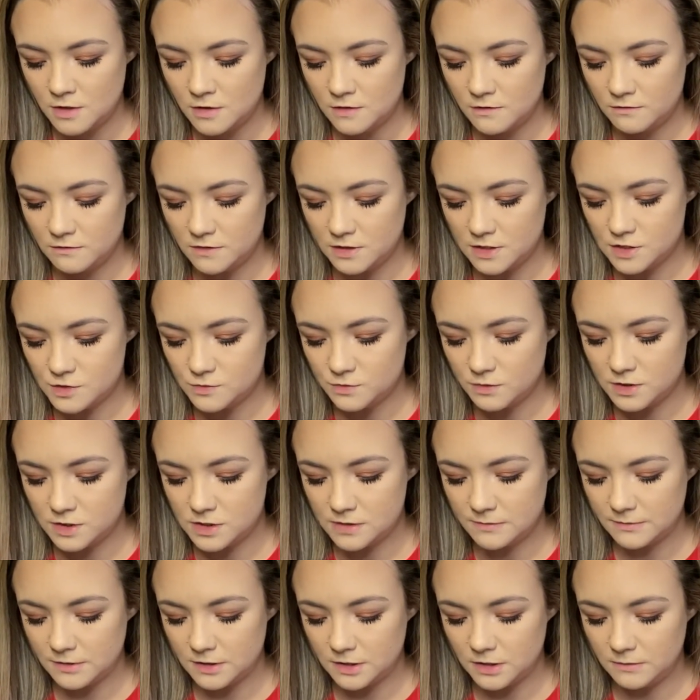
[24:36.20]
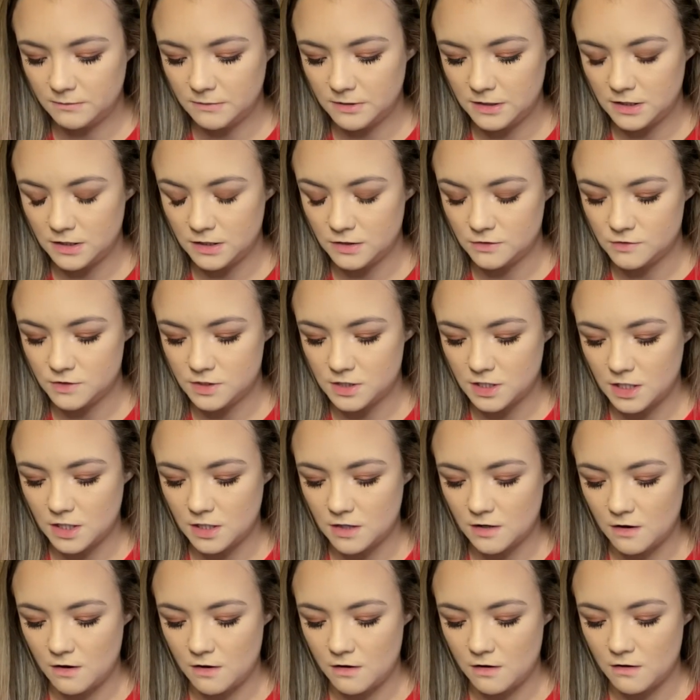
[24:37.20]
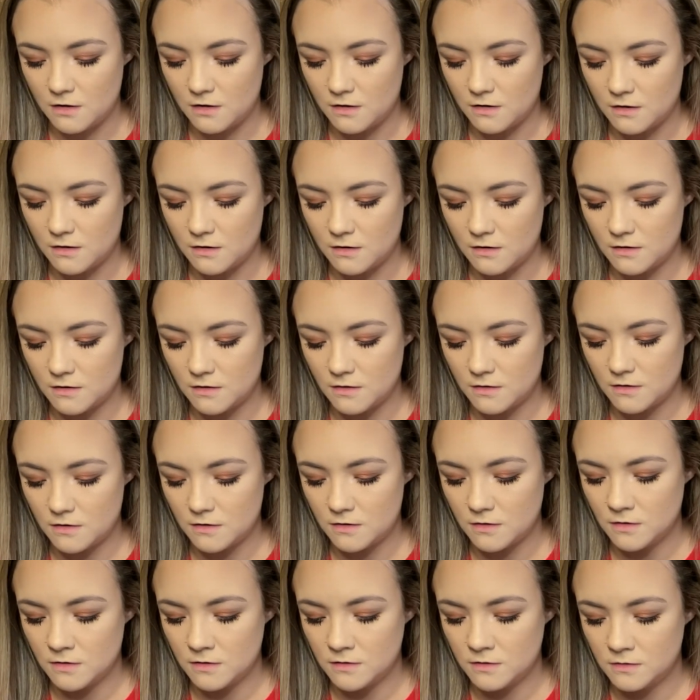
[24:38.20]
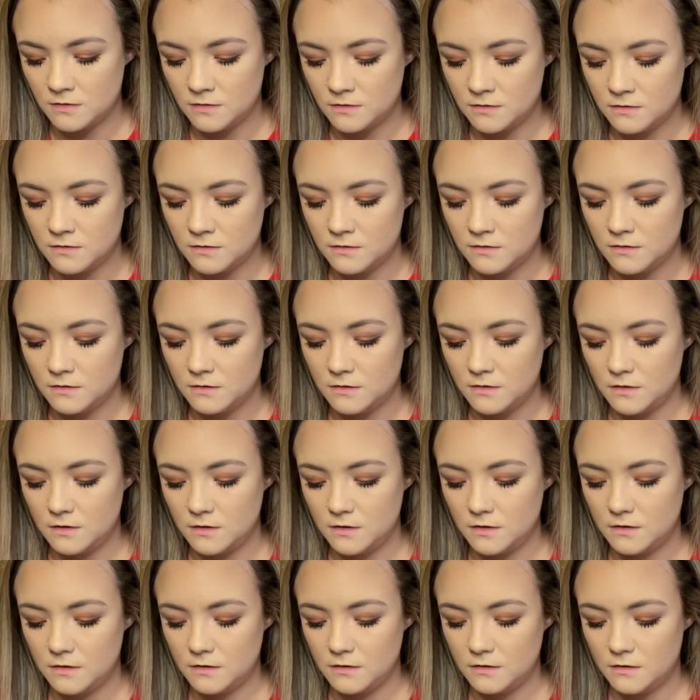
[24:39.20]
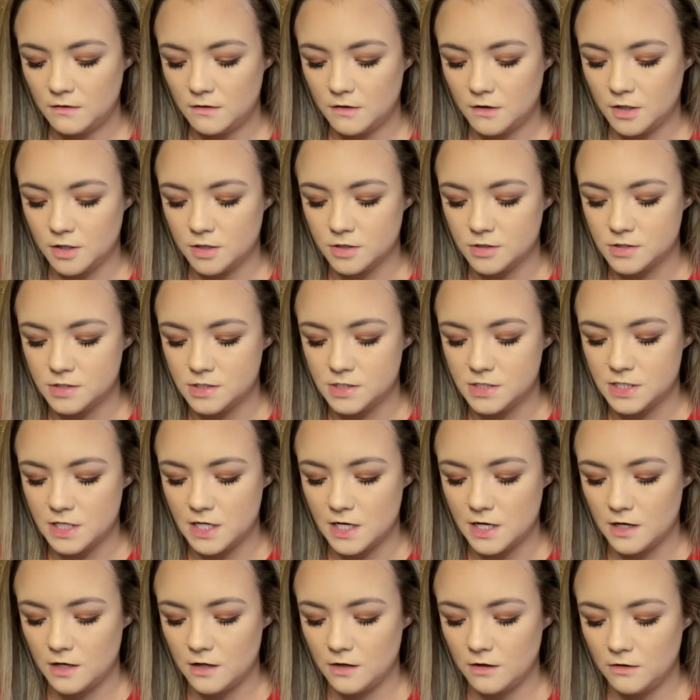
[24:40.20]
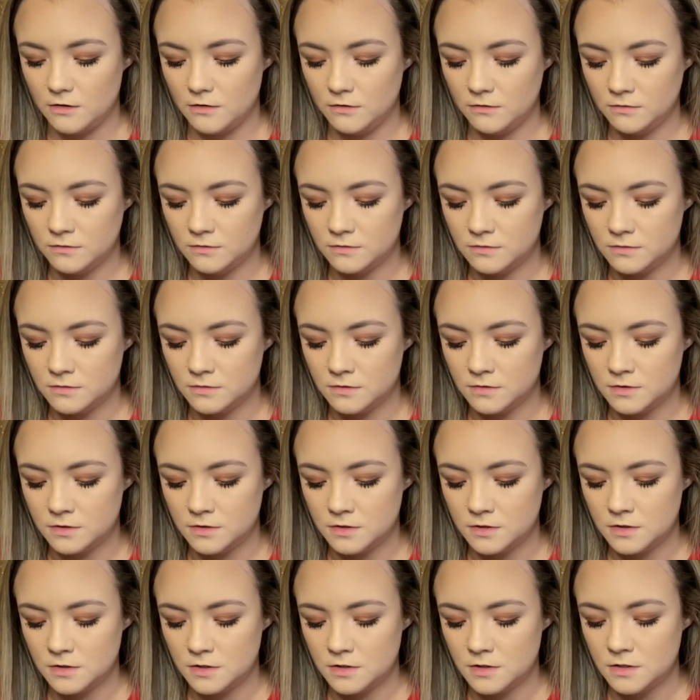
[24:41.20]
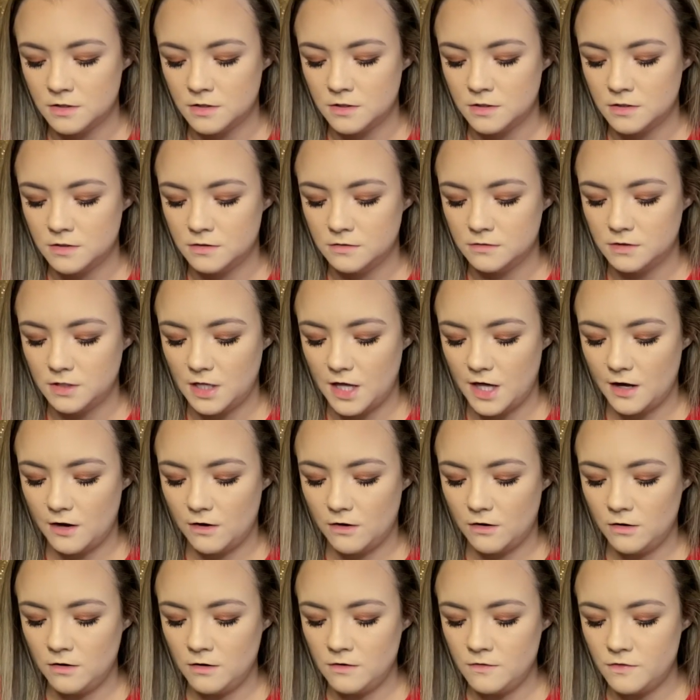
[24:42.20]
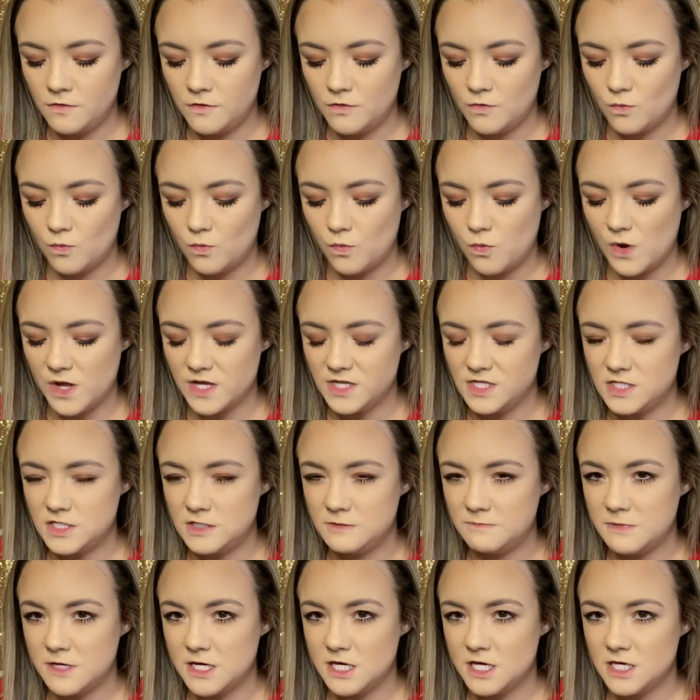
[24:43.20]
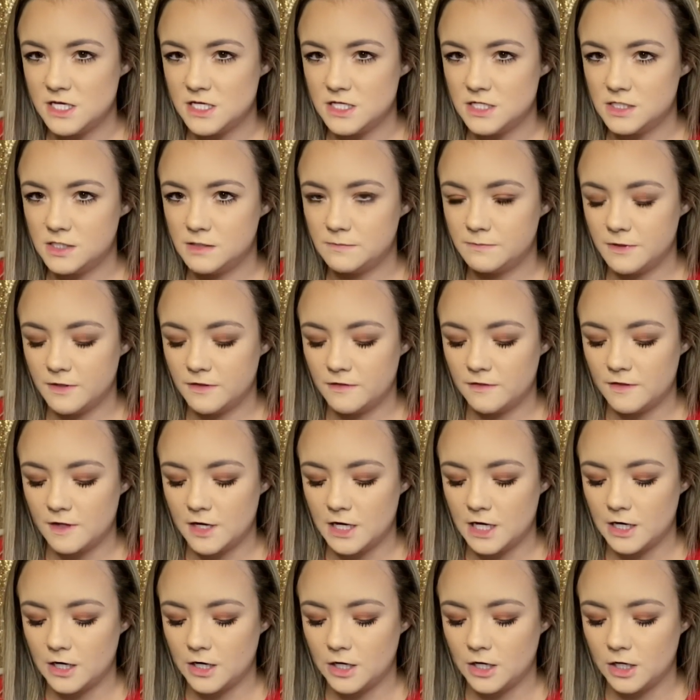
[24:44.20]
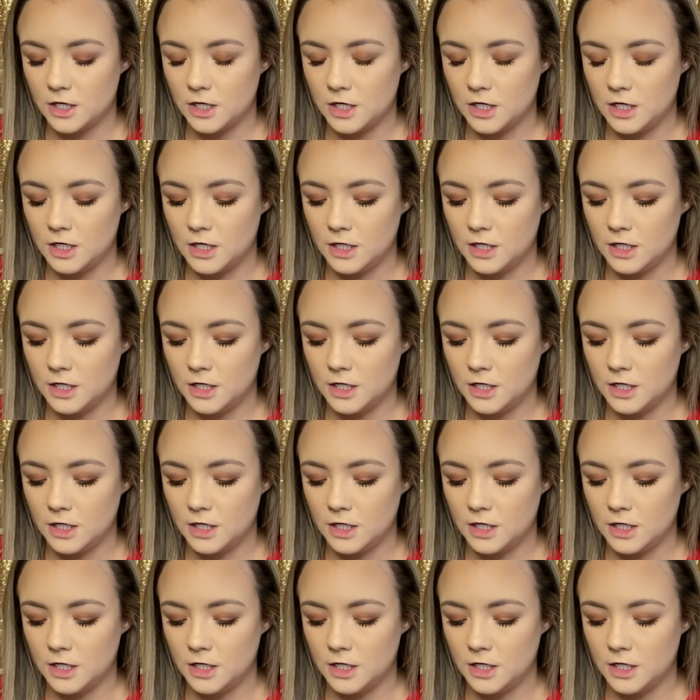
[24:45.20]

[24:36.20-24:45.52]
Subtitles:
these ones I'm gonna be using are Ardell. They aren't the wispies, but they're,